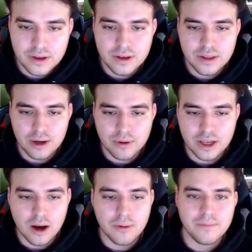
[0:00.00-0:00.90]
There we
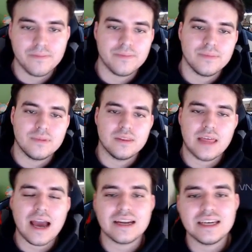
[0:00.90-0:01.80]
go.
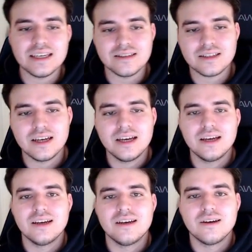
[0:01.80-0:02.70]
That is
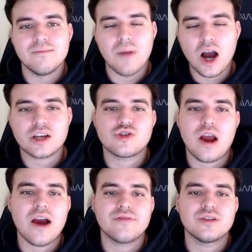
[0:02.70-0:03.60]
Mock
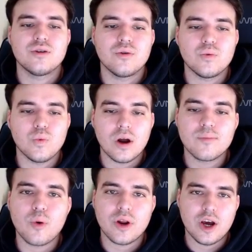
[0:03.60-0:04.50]
Draft
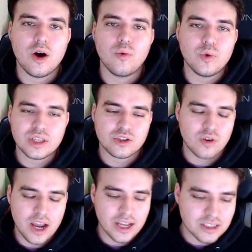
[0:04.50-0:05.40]
1.0 with
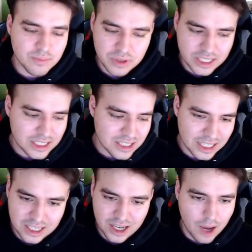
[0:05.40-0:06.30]
trades. Please, in
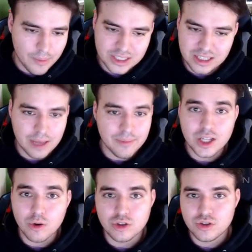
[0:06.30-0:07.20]
the comments, let me
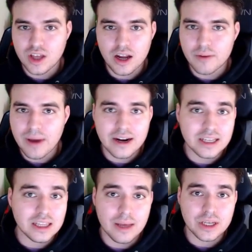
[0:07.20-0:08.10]
know what you thought about
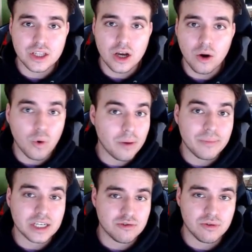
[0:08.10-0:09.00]
it. Let me know what picks you